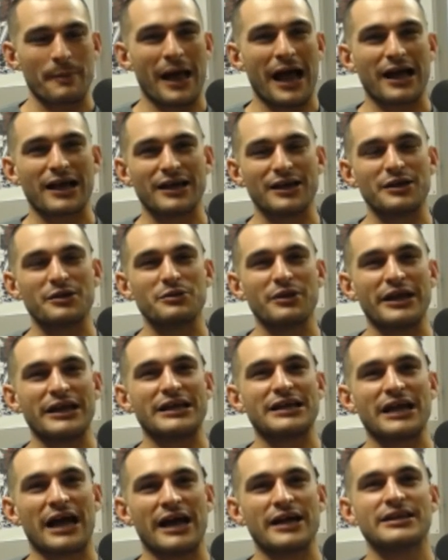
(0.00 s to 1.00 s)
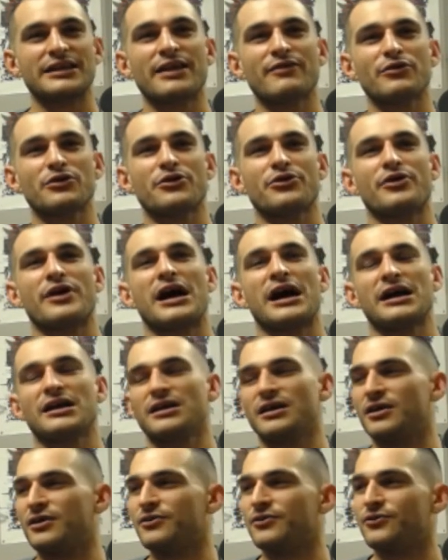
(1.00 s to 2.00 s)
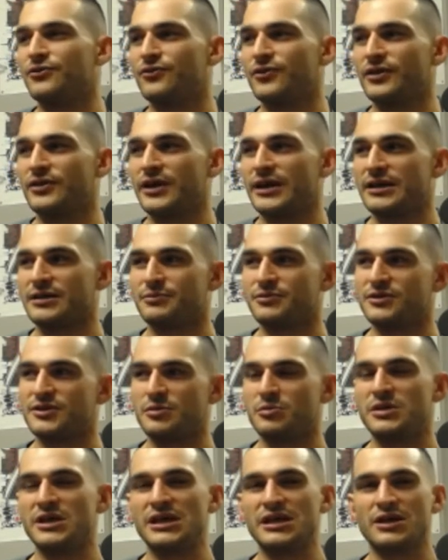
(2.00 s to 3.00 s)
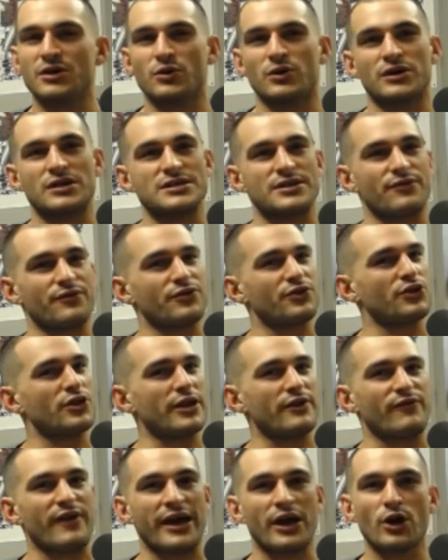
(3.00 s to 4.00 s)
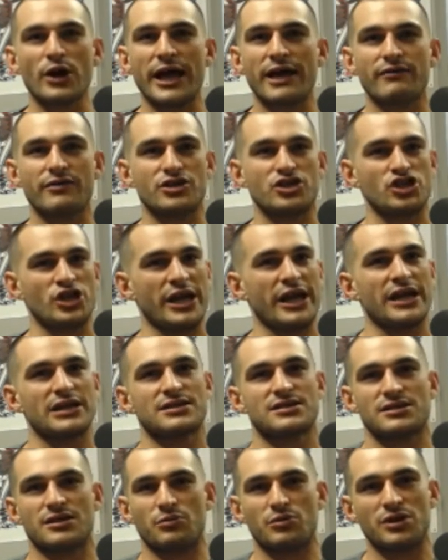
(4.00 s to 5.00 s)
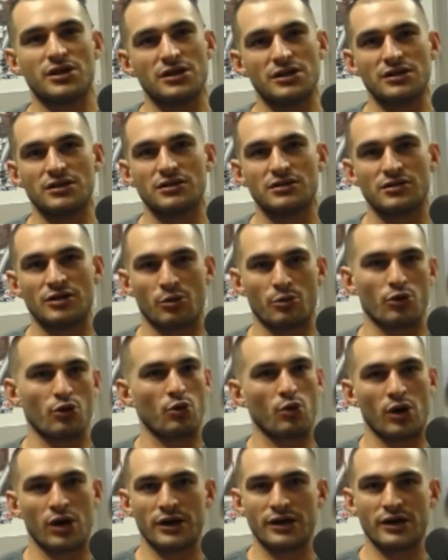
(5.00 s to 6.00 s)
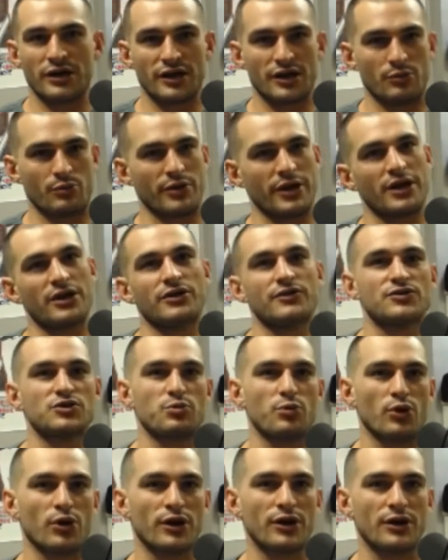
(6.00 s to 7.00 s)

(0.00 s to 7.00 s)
I'm not gonna, like, I'd never thought of, like, to me it was if I don't have a chance to be number one in a competitive